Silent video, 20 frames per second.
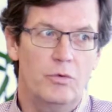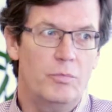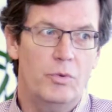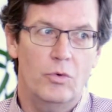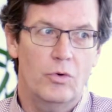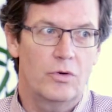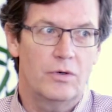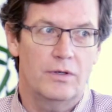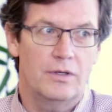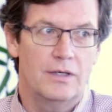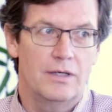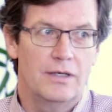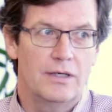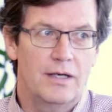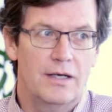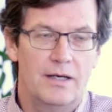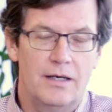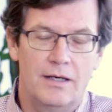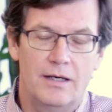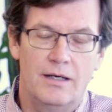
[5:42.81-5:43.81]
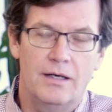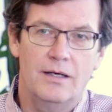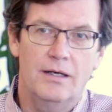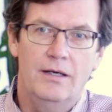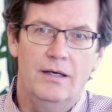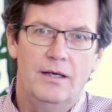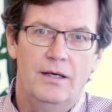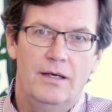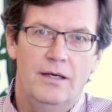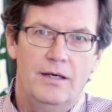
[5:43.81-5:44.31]
important
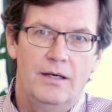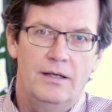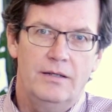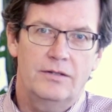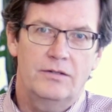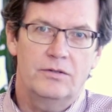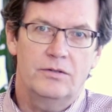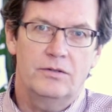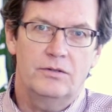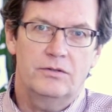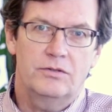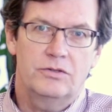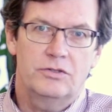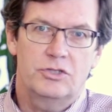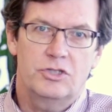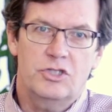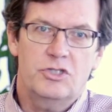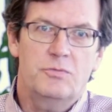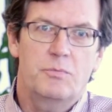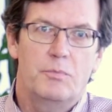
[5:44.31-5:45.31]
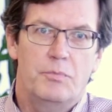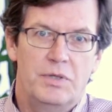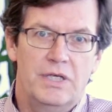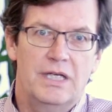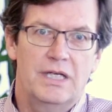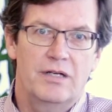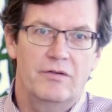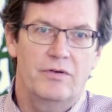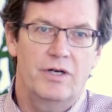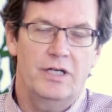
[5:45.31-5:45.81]
to just
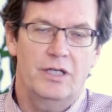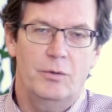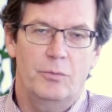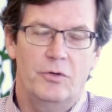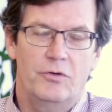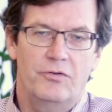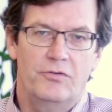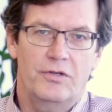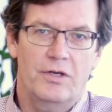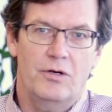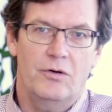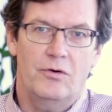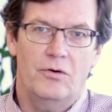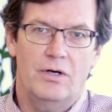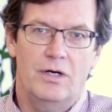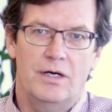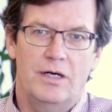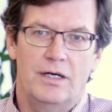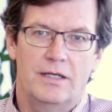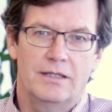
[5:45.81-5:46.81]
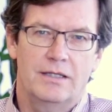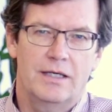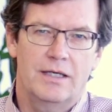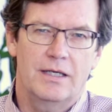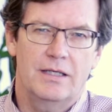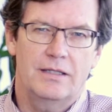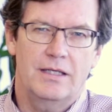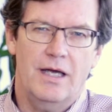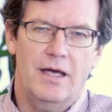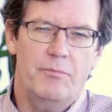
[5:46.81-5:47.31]
being available. So,
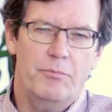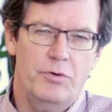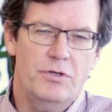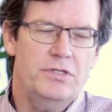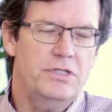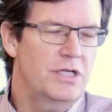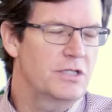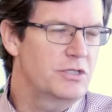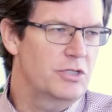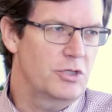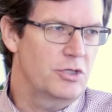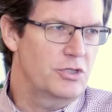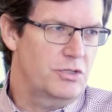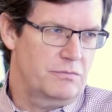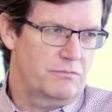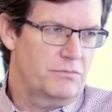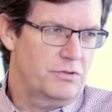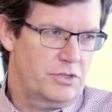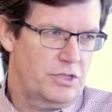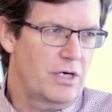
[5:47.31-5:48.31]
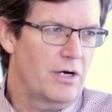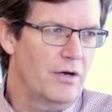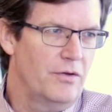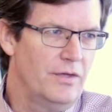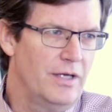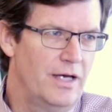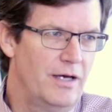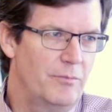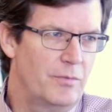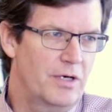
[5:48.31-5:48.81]
yeah, I appreciate you sharing
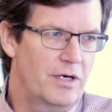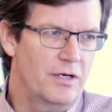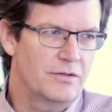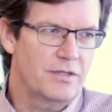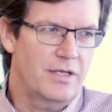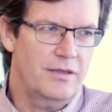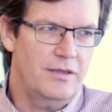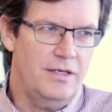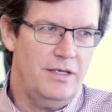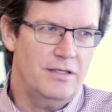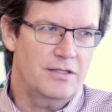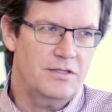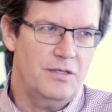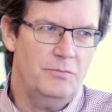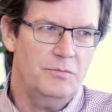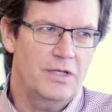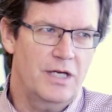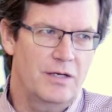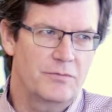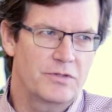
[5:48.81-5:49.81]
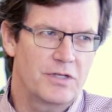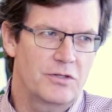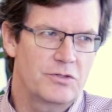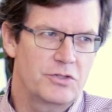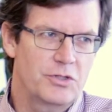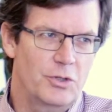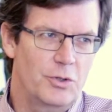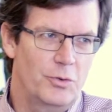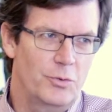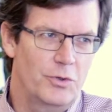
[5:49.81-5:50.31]
that, because I think sometimes our
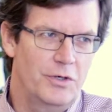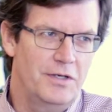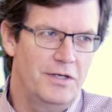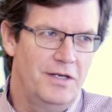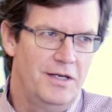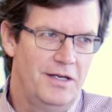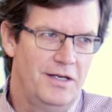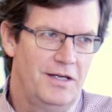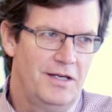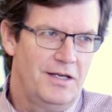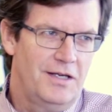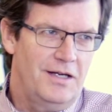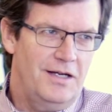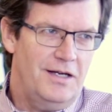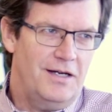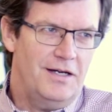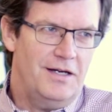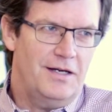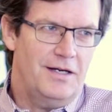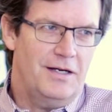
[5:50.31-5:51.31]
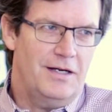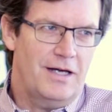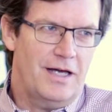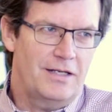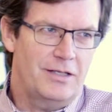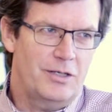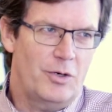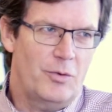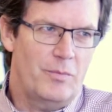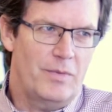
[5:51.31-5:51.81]
children, I
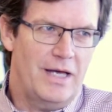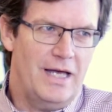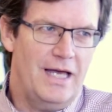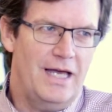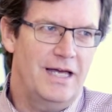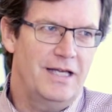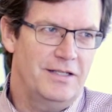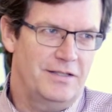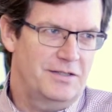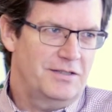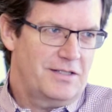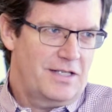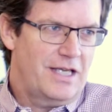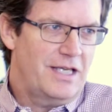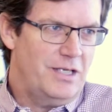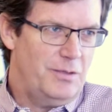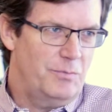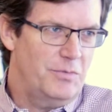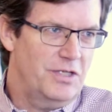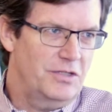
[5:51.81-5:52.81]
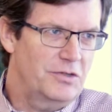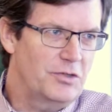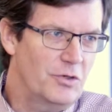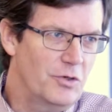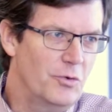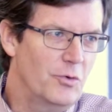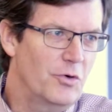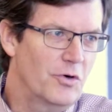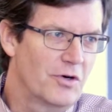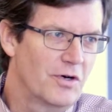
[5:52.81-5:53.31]
know mine, they hit me at the
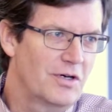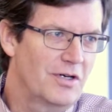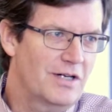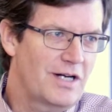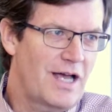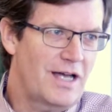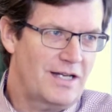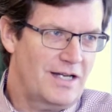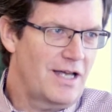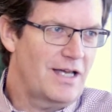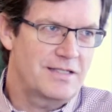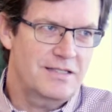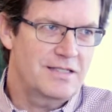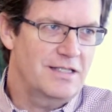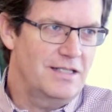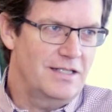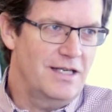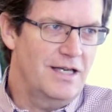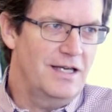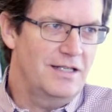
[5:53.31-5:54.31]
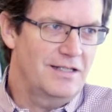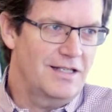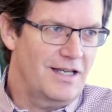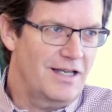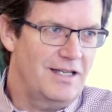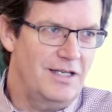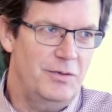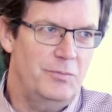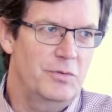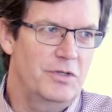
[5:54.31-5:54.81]
door. I see that.
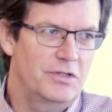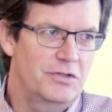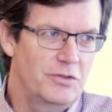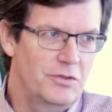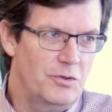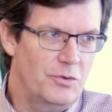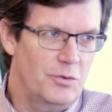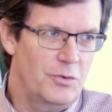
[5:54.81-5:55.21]
They hit me at the door